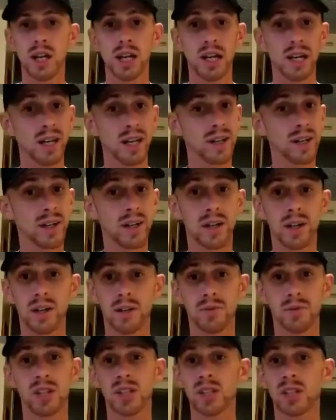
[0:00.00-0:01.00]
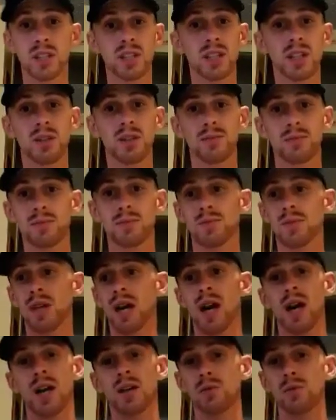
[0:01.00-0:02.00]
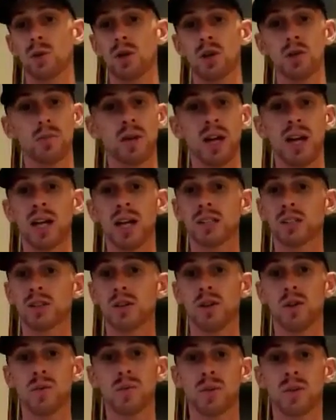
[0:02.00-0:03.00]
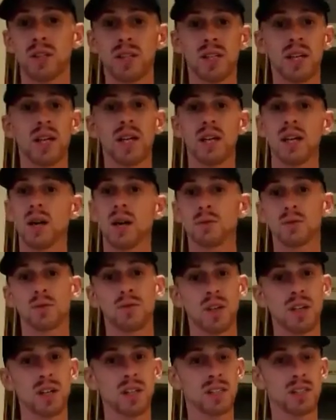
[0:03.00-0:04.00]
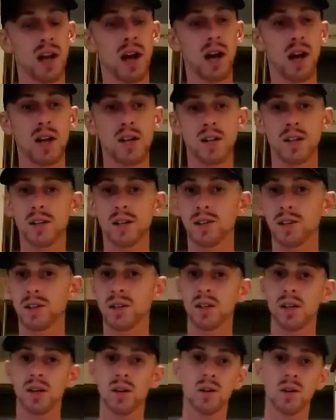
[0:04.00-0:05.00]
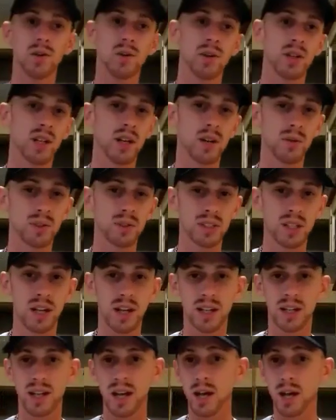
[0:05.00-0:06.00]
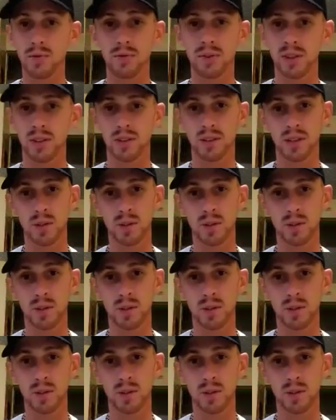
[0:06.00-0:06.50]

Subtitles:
And, eventually I had worked my ass off one day. I was very tired, you know, and I was like, F it.